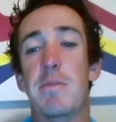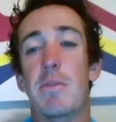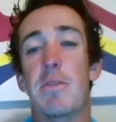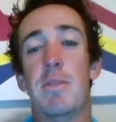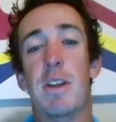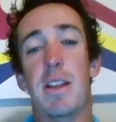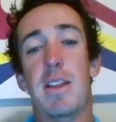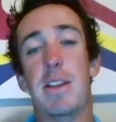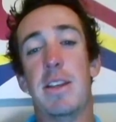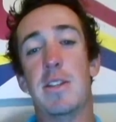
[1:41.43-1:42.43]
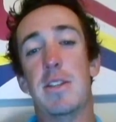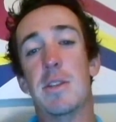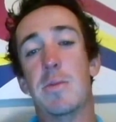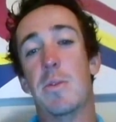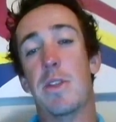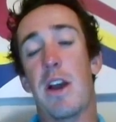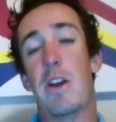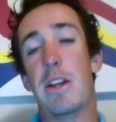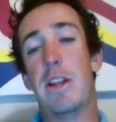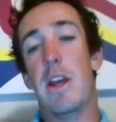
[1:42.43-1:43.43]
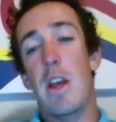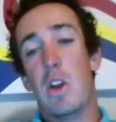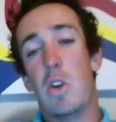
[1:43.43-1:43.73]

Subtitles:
important for athletes because without it,